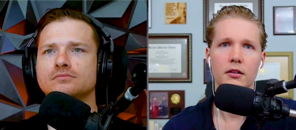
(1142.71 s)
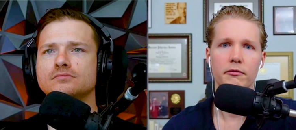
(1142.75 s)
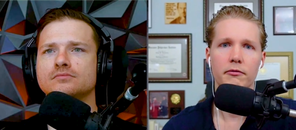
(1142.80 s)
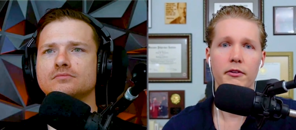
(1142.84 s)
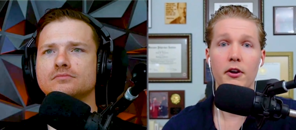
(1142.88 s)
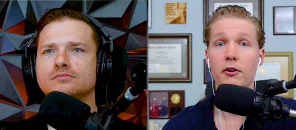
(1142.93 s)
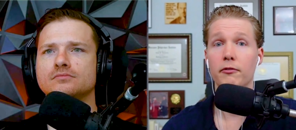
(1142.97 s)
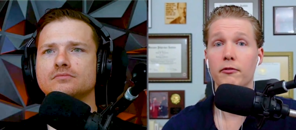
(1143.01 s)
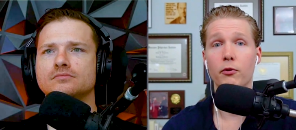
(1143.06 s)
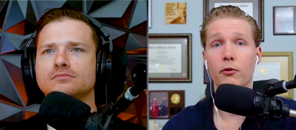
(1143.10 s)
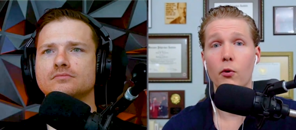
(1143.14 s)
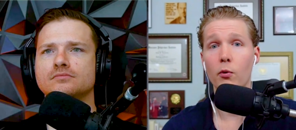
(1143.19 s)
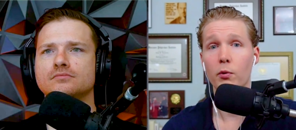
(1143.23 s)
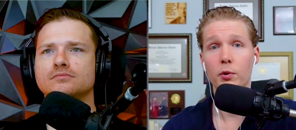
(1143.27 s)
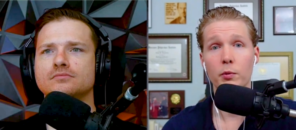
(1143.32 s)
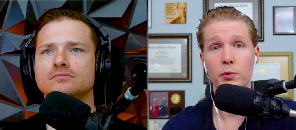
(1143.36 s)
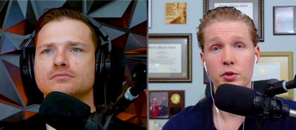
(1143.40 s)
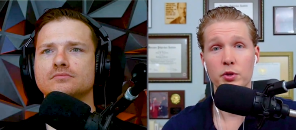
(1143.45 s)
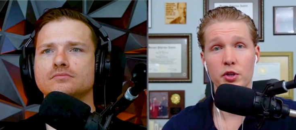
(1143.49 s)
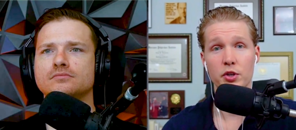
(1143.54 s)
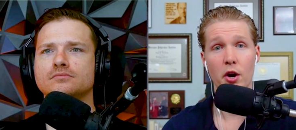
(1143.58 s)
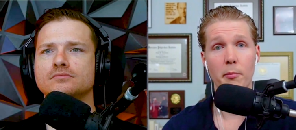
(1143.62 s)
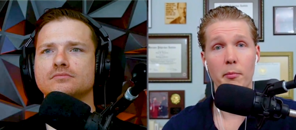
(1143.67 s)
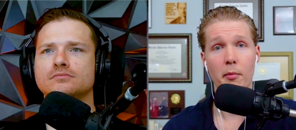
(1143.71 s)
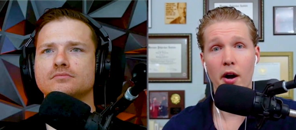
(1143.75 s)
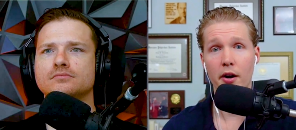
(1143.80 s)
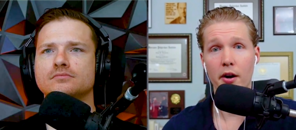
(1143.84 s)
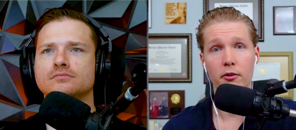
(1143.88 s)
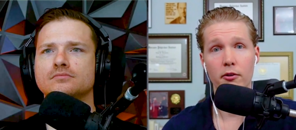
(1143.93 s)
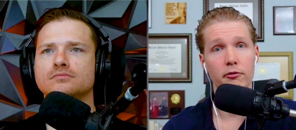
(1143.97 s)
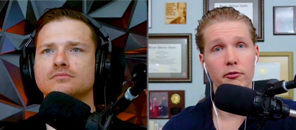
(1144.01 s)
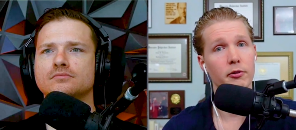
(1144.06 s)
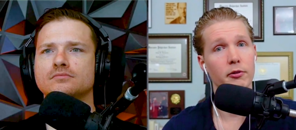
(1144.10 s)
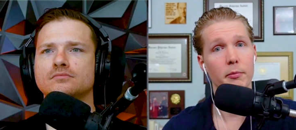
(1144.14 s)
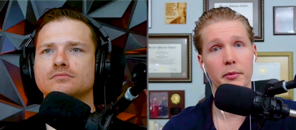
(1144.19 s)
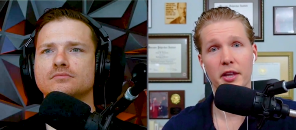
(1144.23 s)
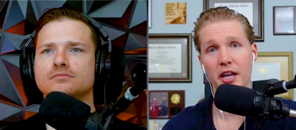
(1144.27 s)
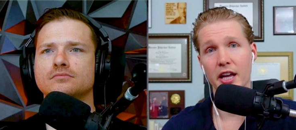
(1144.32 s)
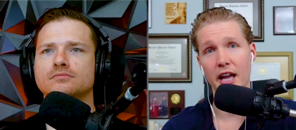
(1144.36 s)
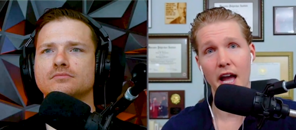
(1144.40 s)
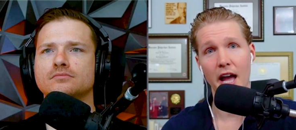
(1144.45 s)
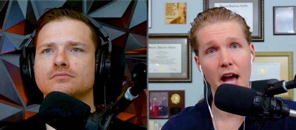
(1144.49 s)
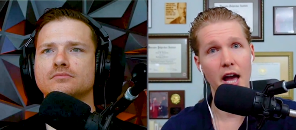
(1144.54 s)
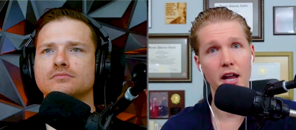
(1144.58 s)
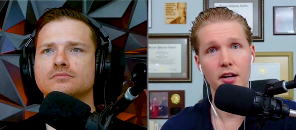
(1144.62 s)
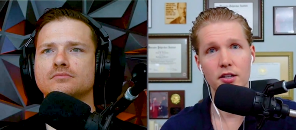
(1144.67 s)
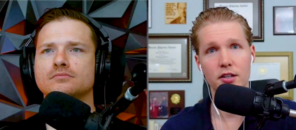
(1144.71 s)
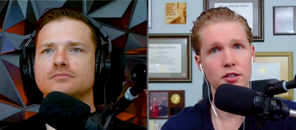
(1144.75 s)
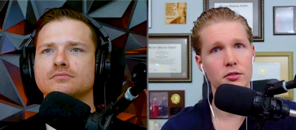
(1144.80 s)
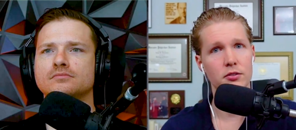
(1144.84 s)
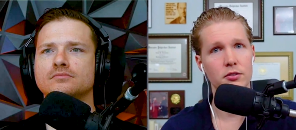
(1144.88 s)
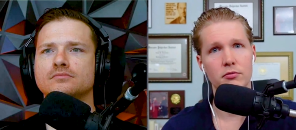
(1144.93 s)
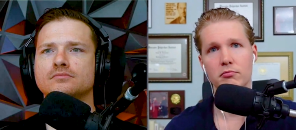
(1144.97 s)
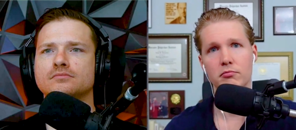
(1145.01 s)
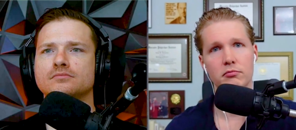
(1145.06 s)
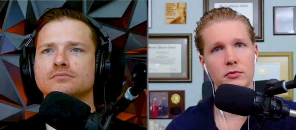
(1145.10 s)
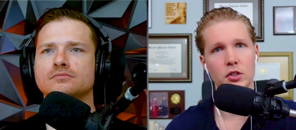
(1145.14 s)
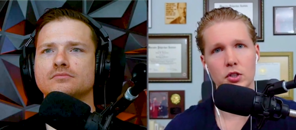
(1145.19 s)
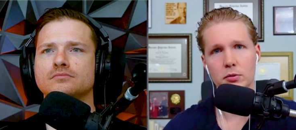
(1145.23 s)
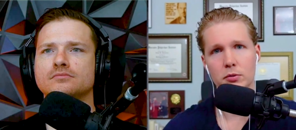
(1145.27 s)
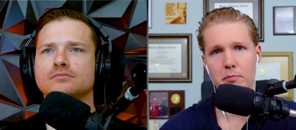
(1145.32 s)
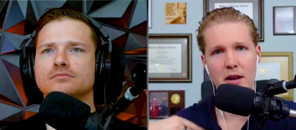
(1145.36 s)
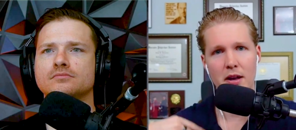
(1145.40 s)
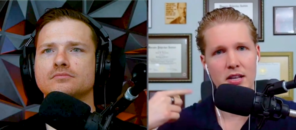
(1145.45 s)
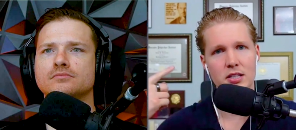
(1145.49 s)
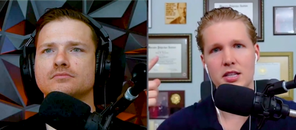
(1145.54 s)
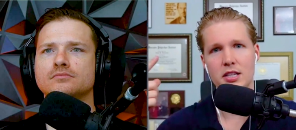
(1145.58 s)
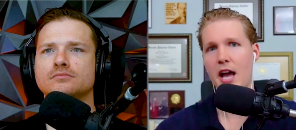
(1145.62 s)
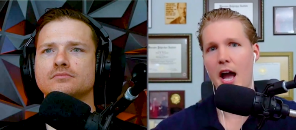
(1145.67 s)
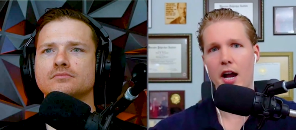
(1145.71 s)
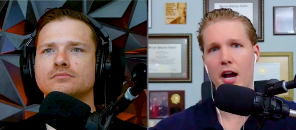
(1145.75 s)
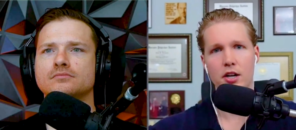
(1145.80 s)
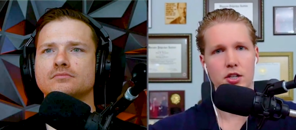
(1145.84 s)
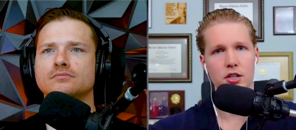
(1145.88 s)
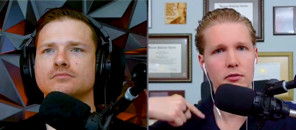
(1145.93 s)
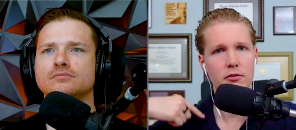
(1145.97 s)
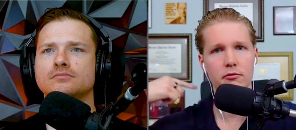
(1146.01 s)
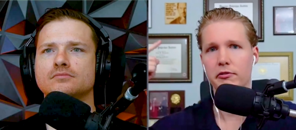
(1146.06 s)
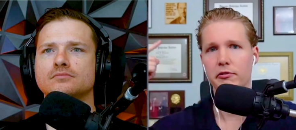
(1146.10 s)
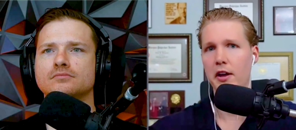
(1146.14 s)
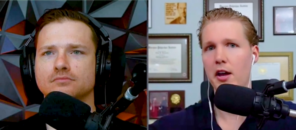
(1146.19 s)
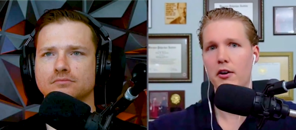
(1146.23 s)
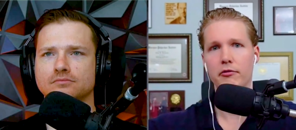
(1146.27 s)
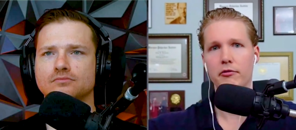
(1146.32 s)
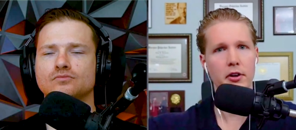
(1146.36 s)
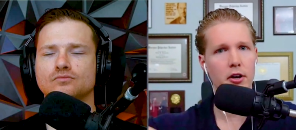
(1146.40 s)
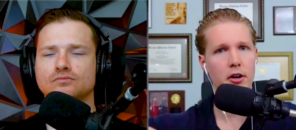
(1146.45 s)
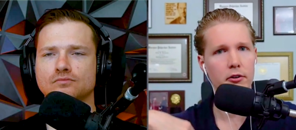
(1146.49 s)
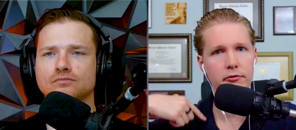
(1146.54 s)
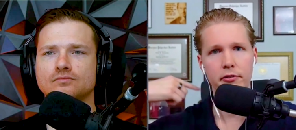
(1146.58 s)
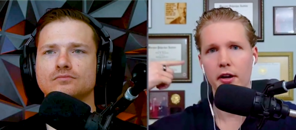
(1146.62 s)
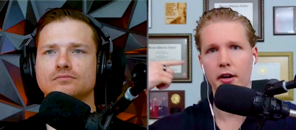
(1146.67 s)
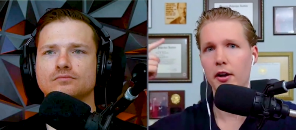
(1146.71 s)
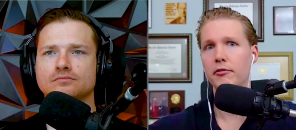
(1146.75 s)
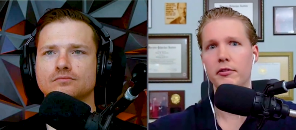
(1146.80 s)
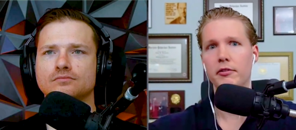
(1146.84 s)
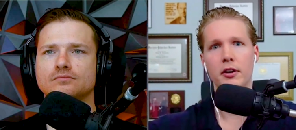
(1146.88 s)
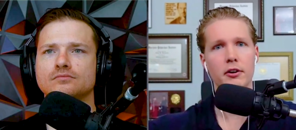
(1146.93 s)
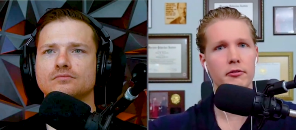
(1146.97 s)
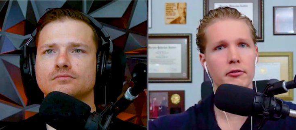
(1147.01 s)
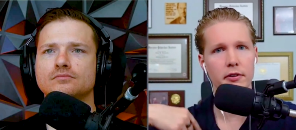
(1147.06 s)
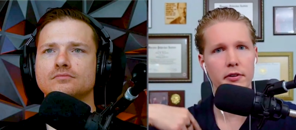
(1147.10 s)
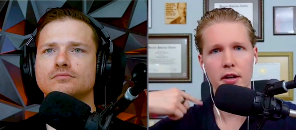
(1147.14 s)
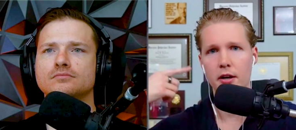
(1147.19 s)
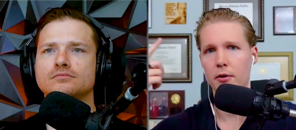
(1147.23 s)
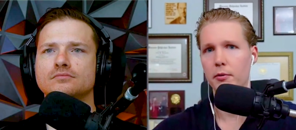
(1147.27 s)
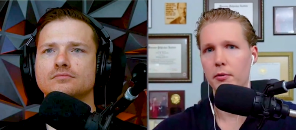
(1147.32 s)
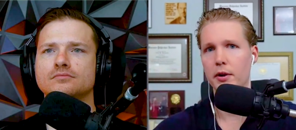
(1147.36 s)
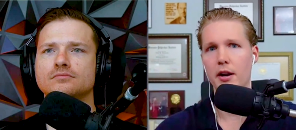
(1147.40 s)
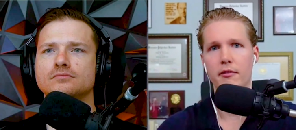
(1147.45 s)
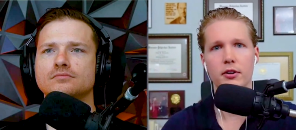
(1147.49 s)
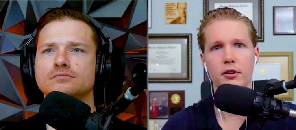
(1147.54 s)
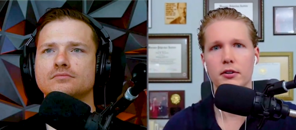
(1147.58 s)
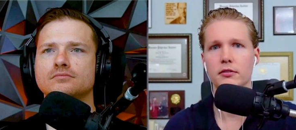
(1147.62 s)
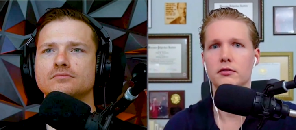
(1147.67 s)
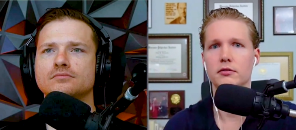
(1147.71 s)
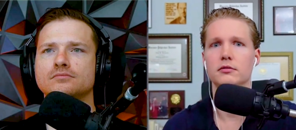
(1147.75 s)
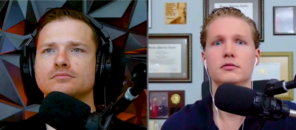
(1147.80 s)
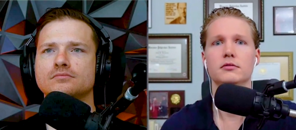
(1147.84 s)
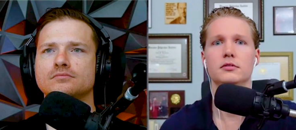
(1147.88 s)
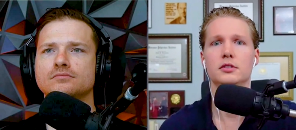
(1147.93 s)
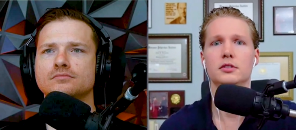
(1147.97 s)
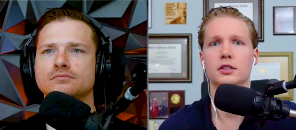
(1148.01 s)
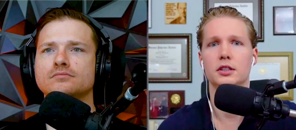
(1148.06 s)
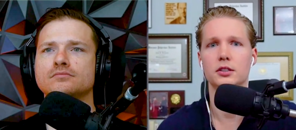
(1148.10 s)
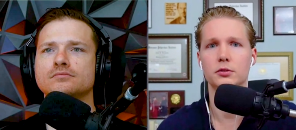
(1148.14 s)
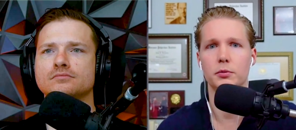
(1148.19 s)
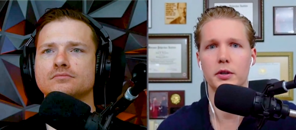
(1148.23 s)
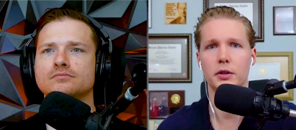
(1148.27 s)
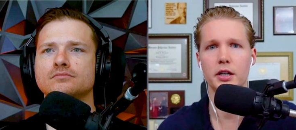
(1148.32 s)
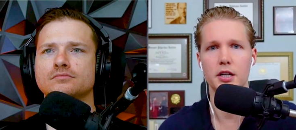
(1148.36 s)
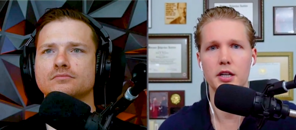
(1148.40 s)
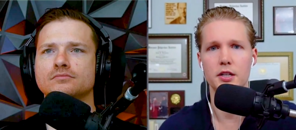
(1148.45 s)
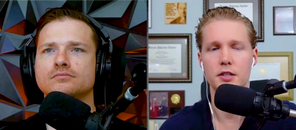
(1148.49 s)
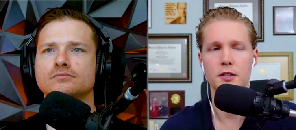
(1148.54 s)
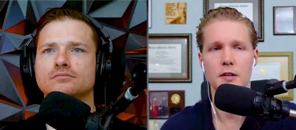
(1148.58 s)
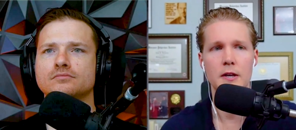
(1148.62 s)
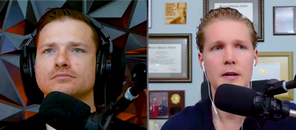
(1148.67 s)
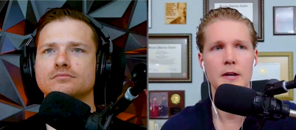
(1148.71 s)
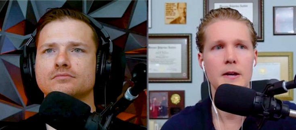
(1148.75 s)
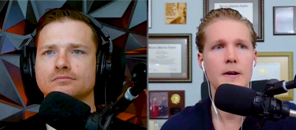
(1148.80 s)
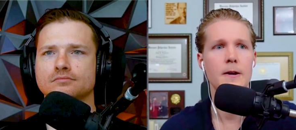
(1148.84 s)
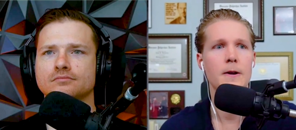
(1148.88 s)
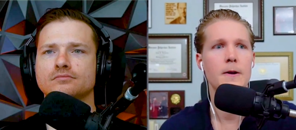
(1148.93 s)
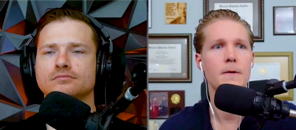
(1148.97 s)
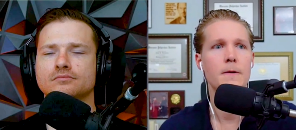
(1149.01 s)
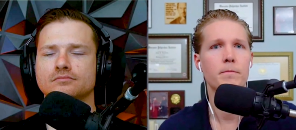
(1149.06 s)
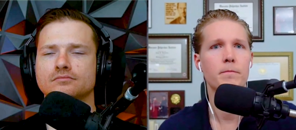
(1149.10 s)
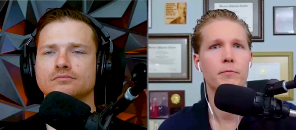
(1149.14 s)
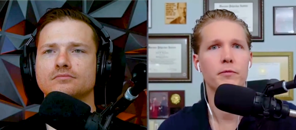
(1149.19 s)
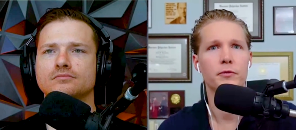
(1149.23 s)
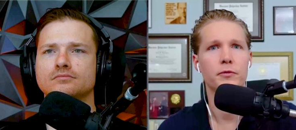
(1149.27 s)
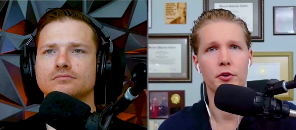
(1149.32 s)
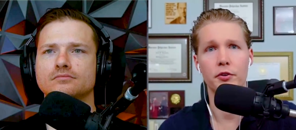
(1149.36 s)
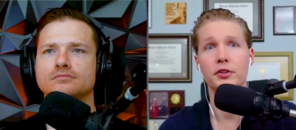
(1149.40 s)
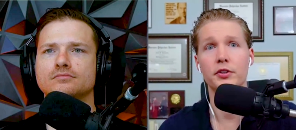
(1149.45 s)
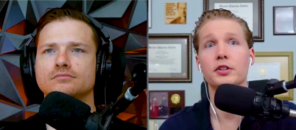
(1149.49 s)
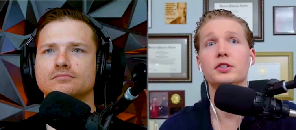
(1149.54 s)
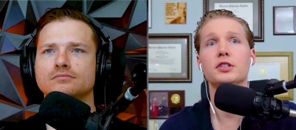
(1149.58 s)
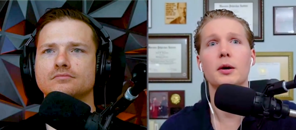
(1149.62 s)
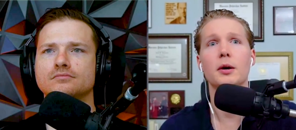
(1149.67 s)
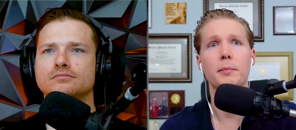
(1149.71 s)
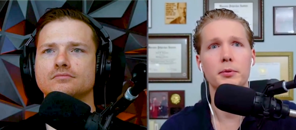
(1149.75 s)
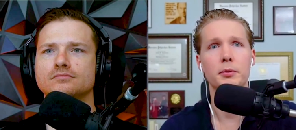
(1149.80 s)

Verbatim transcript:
Speaker 1: Fail forward was our motto from the get. Just just messy action. Fail, fail, fail, fail, fail. Whatever, is what it is. During this